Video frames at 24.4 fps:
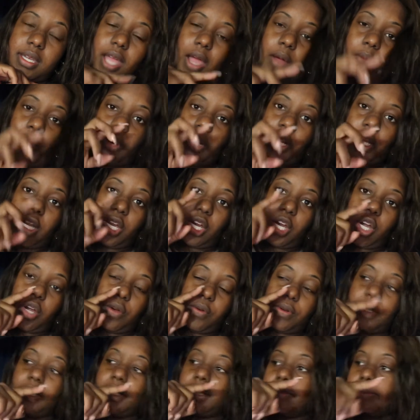I want to
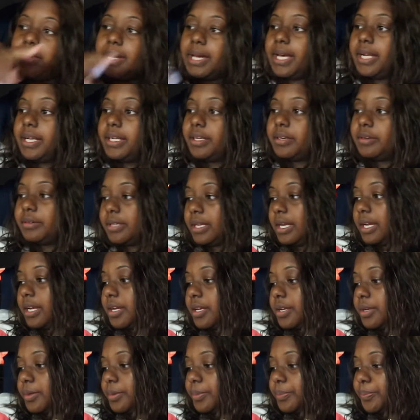encourage somebody,
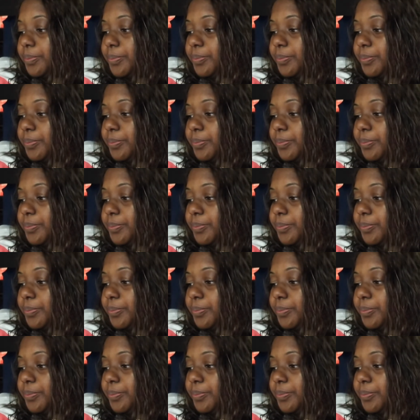okay?